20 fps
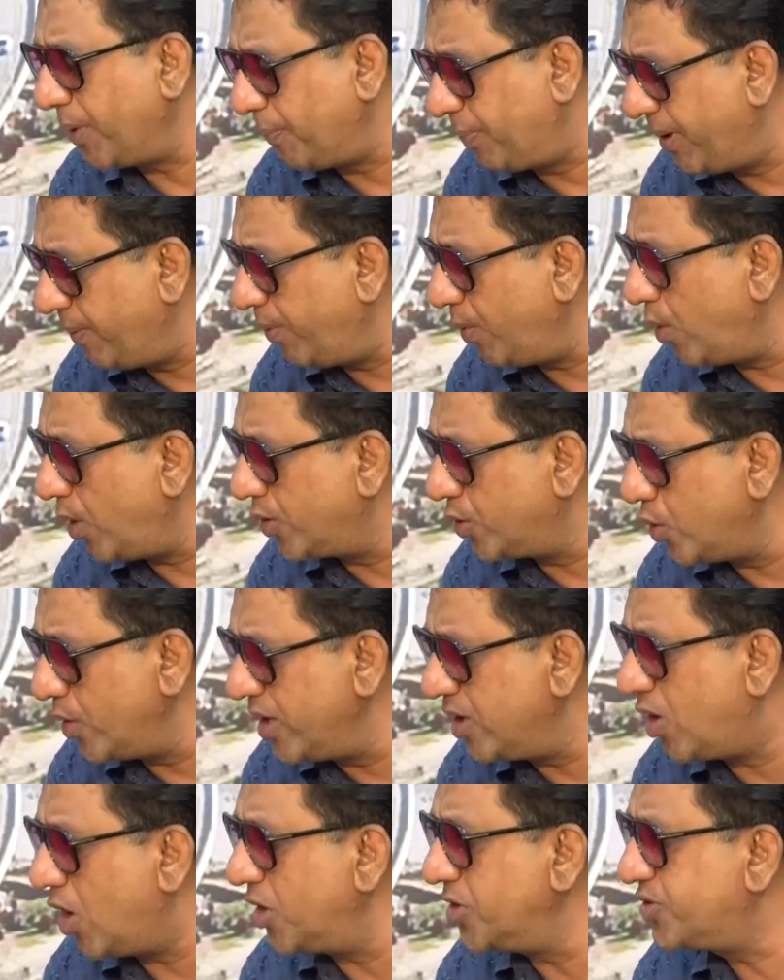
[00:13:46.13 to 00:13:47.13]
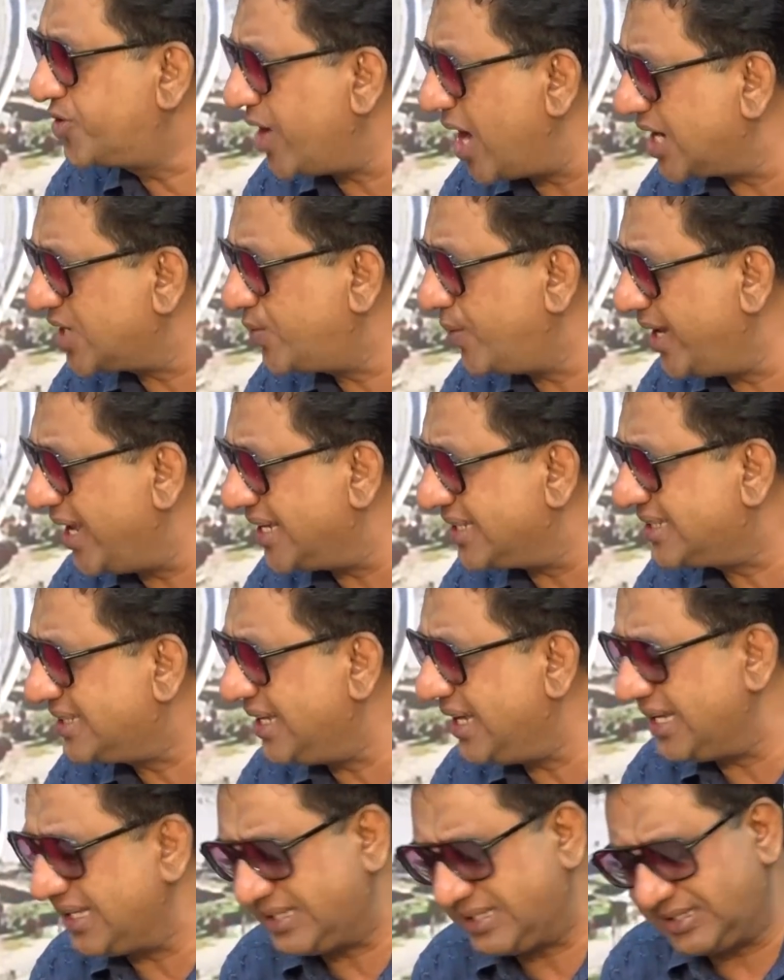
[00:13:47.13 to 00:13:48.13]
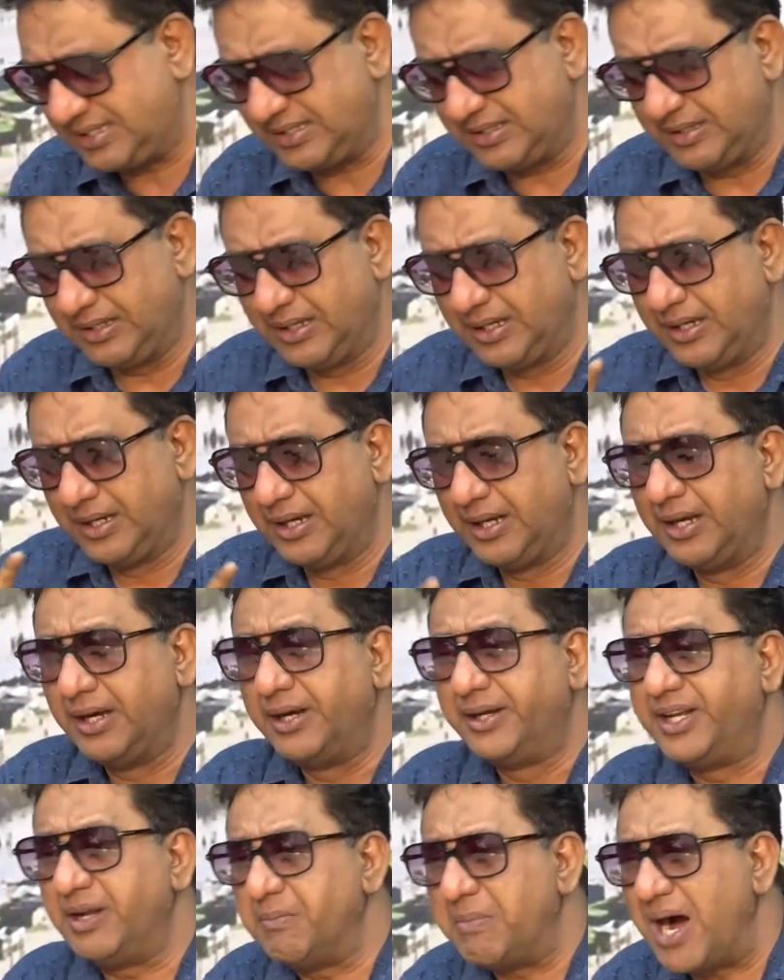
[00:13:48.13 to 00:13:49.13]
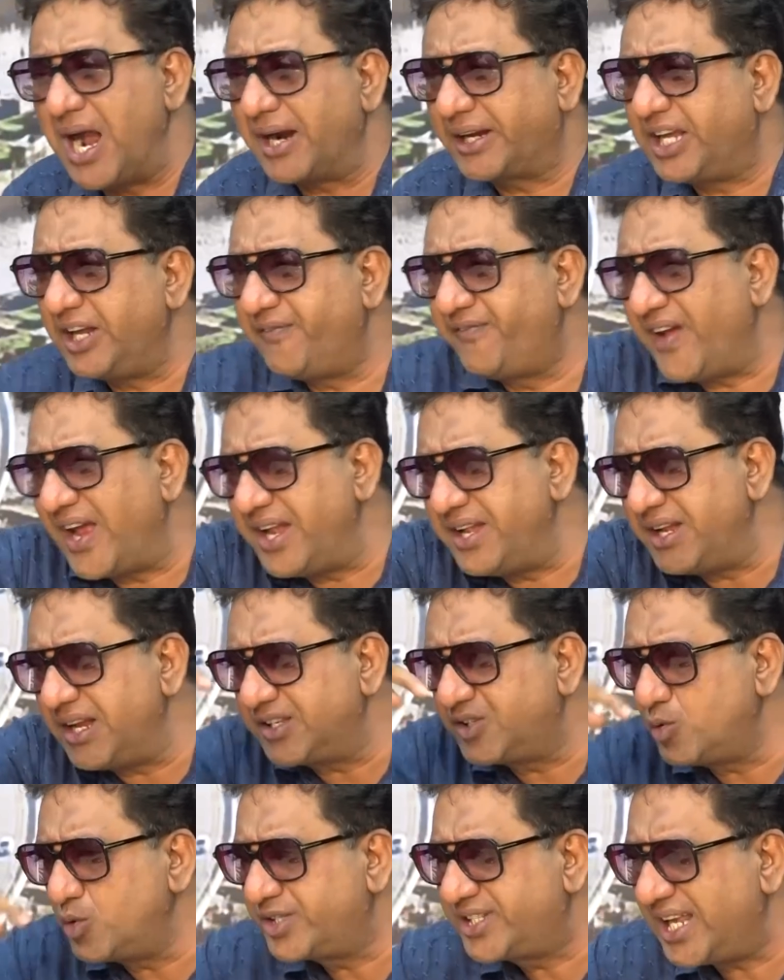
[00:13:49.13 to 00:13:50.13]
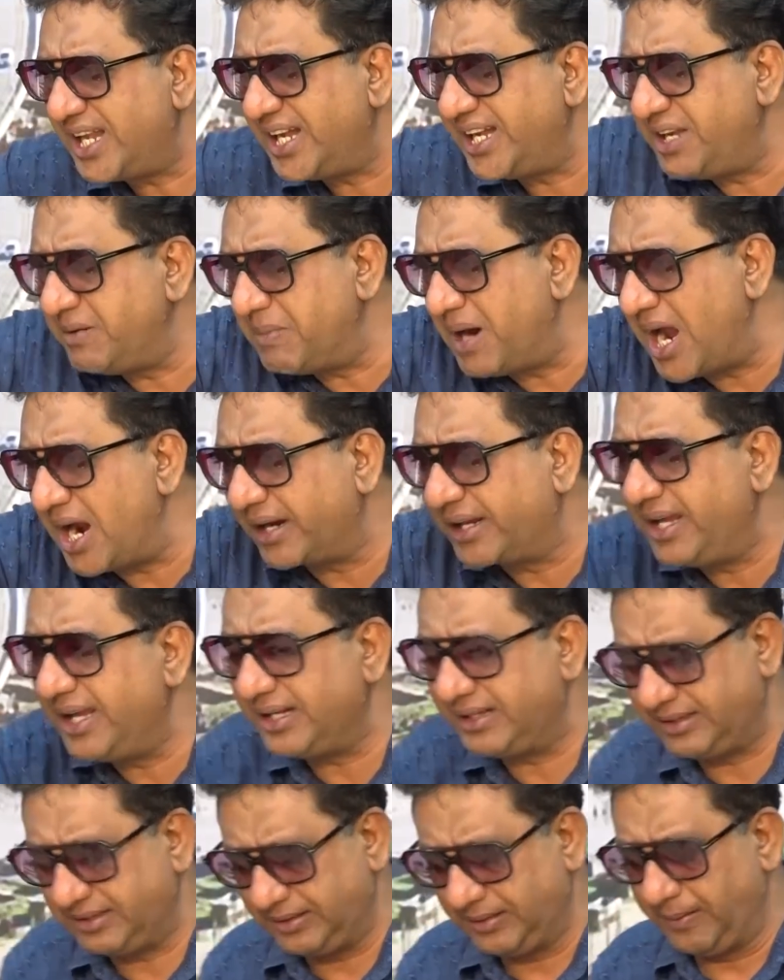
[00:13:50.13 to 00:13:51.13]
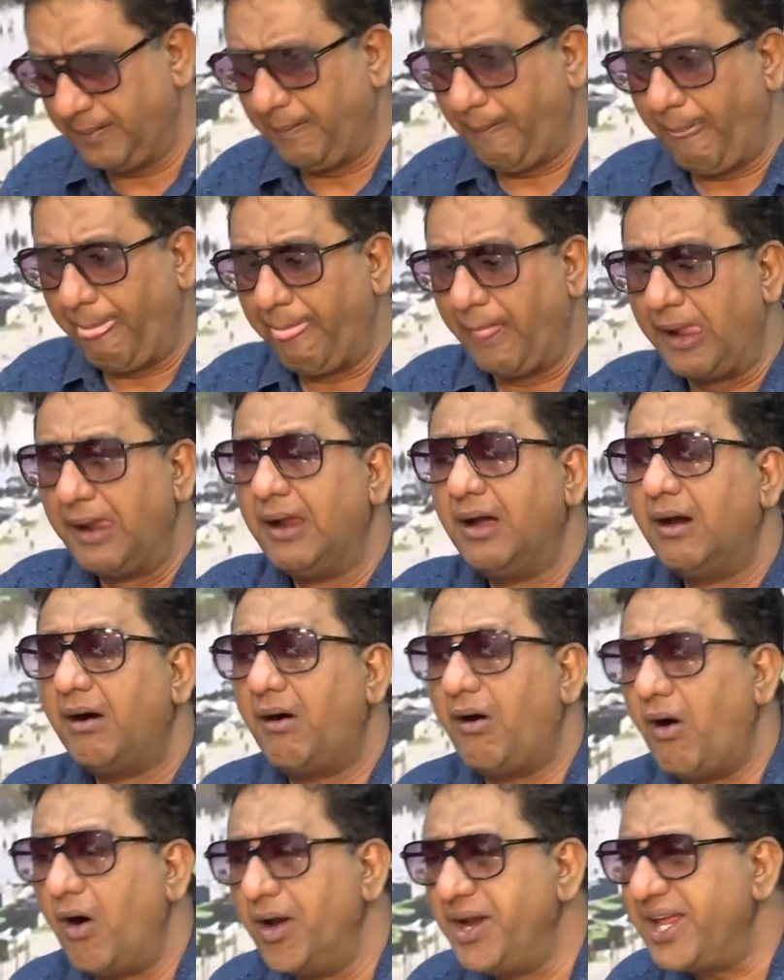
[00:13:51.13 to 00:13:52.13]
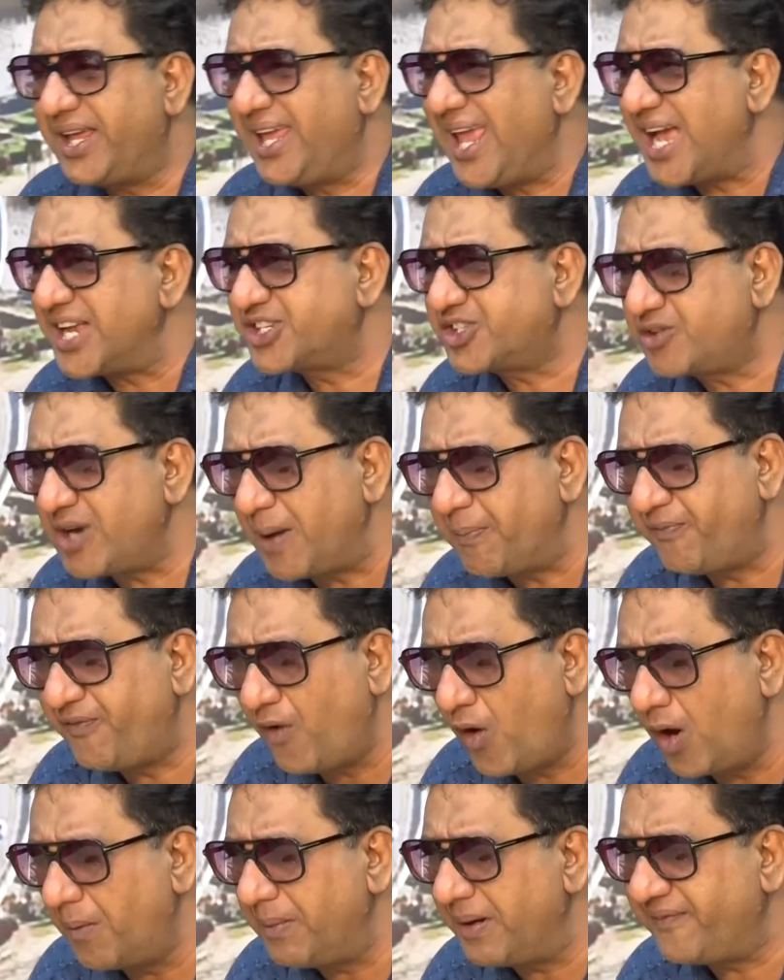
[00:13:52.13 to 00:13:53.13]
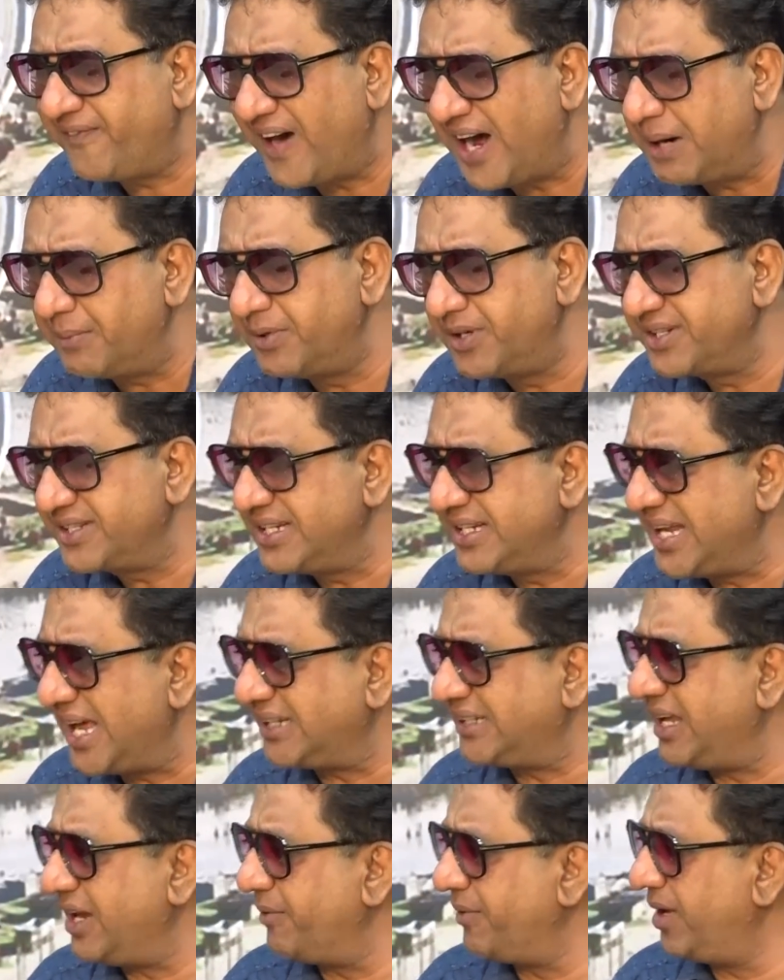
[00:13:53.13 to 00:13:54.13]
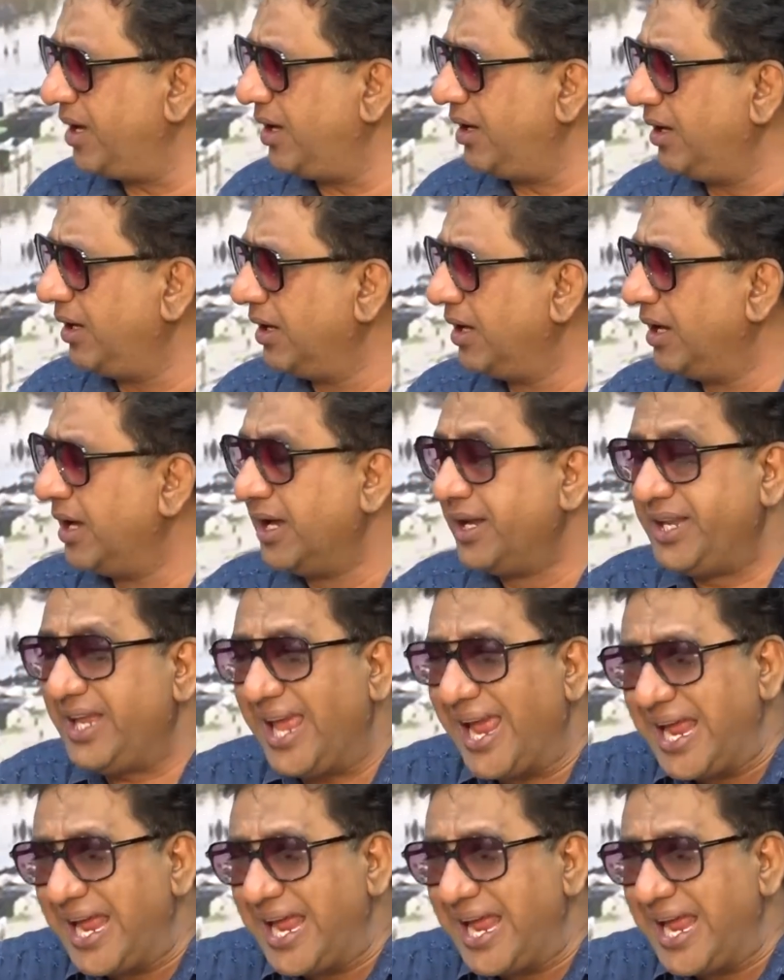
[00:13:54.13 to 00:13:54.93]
people who are doing contracts with the estates, the market vendors who sell at the market, all the cash crop farmers in that area, the